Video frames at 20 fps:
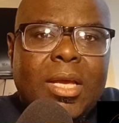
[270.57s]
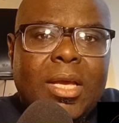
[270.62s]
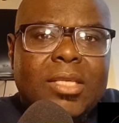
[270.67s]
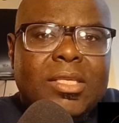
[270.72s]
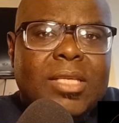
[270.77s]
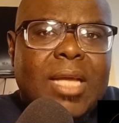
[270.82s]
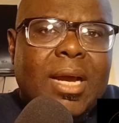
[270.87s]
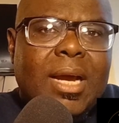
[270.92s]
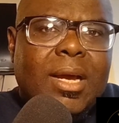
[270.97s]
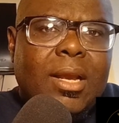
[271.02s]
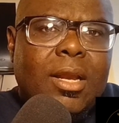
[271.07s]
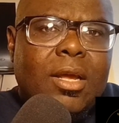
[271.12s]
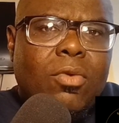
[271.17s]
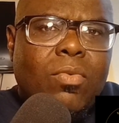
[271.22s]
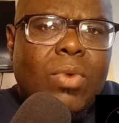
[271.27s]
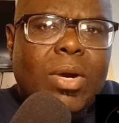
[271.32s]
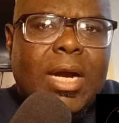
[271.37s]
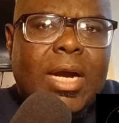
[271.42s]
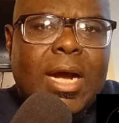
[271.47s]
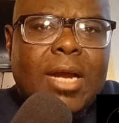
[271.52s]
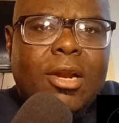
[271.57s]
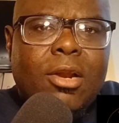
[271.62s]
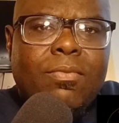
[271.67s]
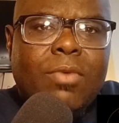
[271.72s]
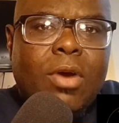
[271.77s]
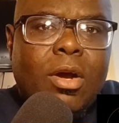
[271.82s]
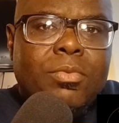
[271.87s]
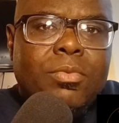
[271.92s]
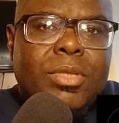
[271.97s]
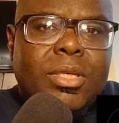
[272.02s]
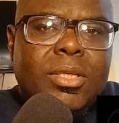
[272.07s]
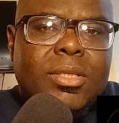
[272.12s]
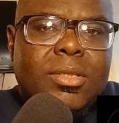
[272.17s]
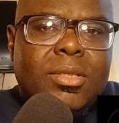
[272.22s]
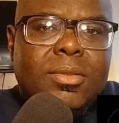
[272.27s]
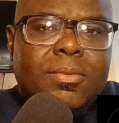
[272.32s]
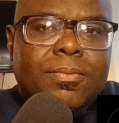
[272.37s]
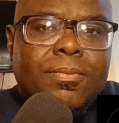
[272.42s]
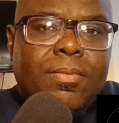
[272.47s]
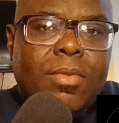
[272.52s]
It's not clear what kind of
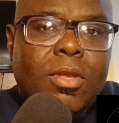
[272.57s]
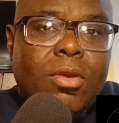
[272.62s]
objects